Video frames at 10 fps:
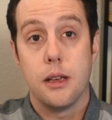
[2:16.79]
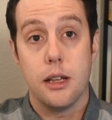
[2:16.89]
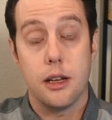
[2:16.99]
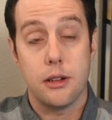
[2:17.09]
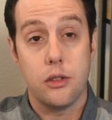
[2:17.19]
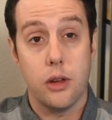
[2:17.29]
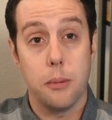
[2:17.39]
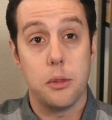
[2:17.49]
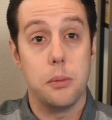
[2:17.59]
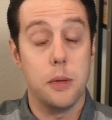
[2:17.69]

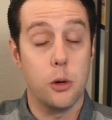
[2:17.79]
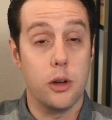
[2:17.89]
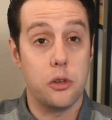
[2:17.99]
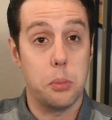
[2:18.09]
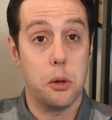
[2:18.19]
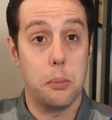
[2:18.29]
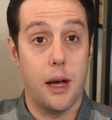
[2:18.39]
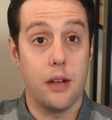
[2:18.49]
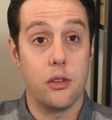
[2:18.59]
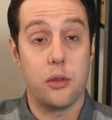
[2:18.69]
exempt municipal bonds